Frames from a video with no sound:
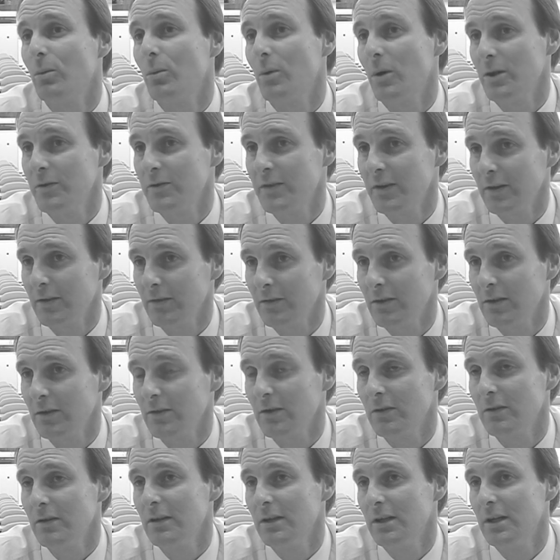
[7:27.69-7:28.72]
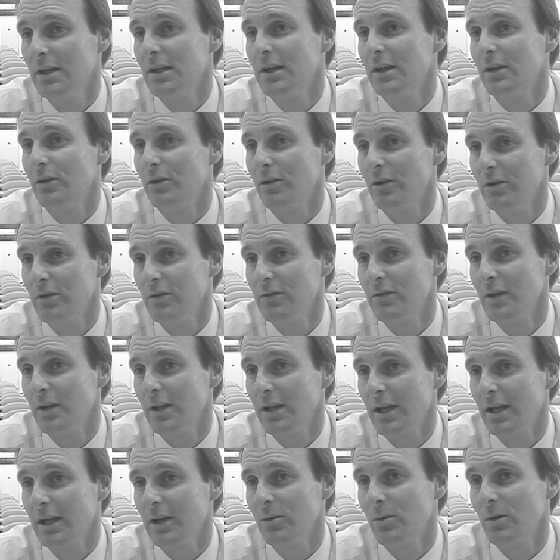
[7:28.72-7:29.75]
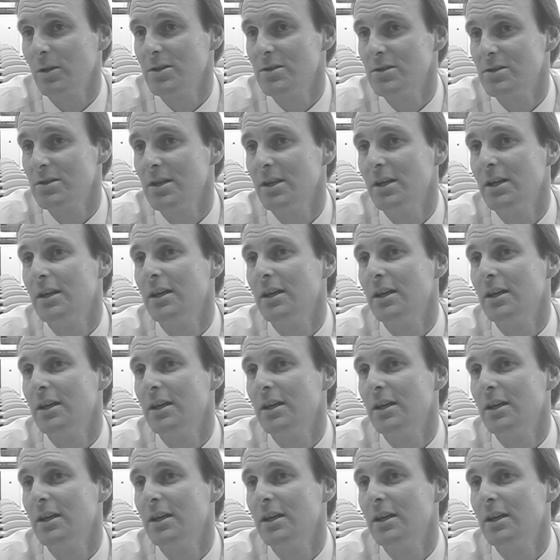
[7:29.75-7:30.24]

wanting to learn the language,